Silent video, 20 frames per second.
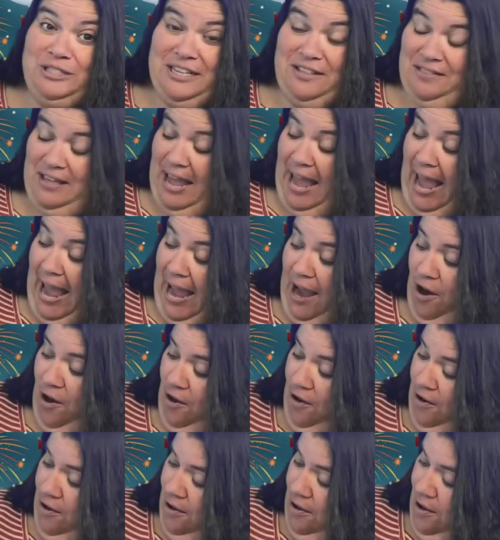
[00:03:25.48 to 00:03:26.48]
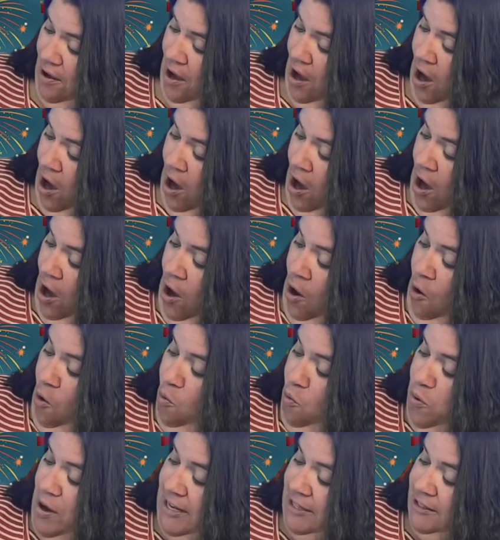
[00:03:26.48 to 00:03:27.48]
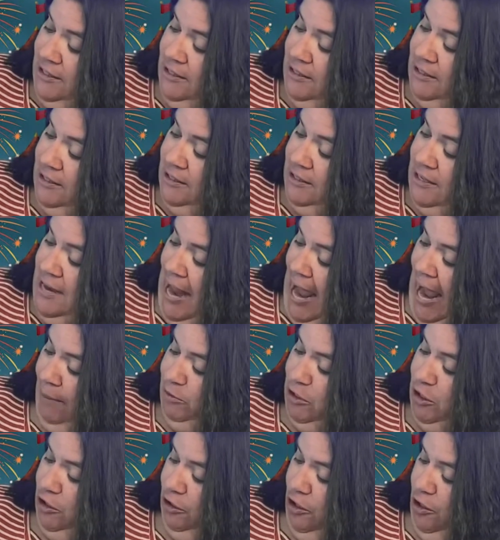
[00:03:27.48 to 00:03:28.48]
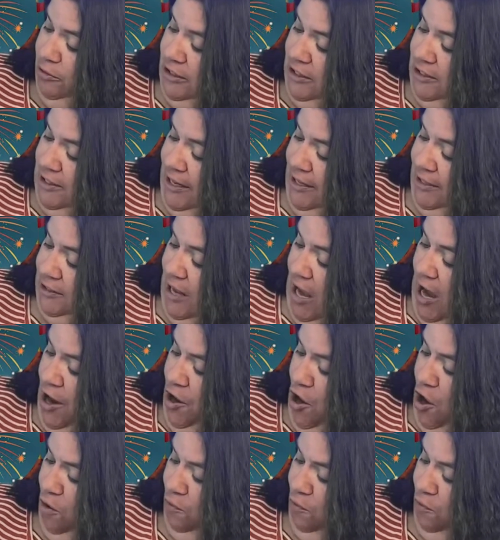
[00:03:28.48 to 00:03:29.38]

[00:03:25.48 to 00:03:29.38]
in the air. We snapped glow sticks on our